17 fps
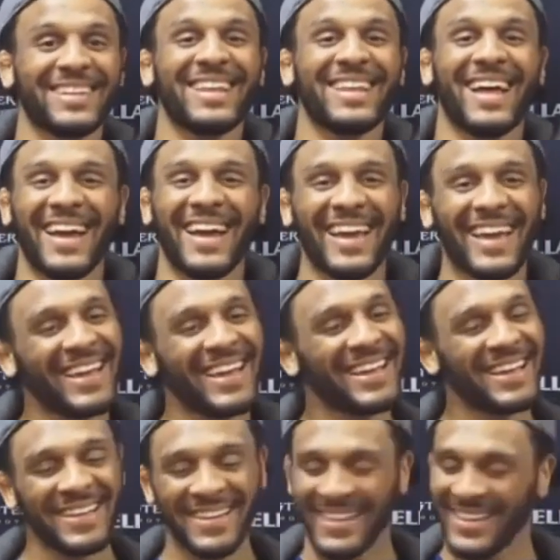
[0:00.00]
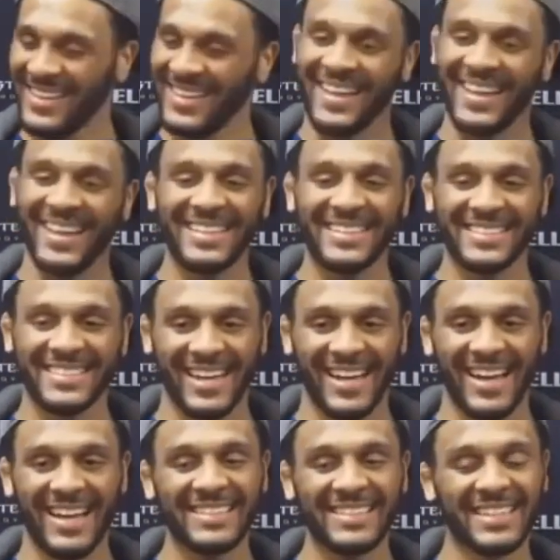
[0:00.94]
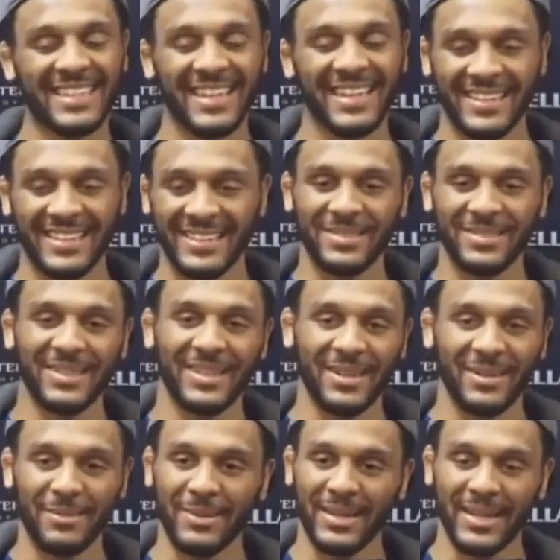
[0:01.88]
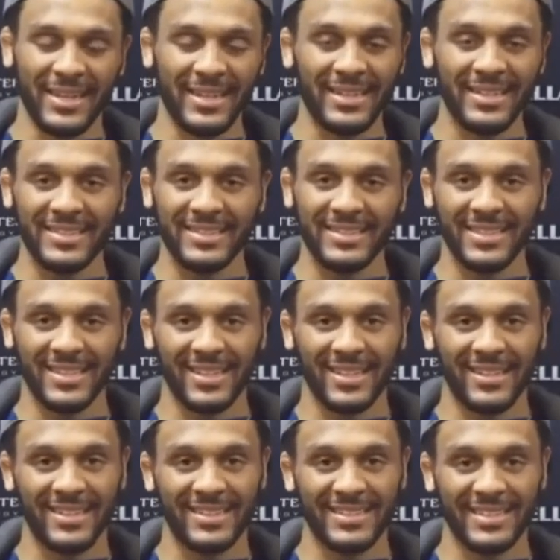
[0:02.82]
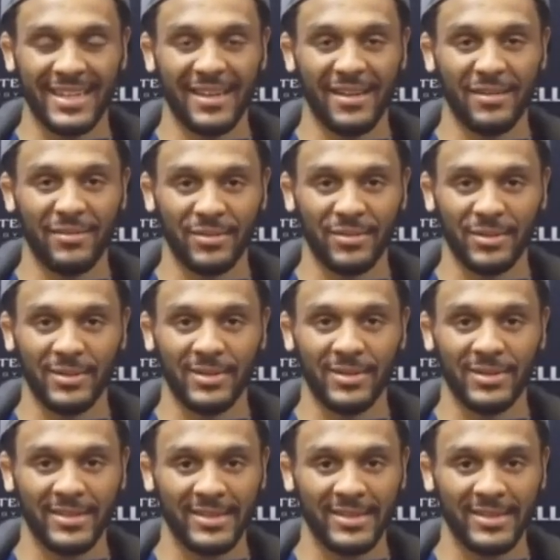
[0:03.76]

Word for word: Like, he's a good dude though, man. He's a handful.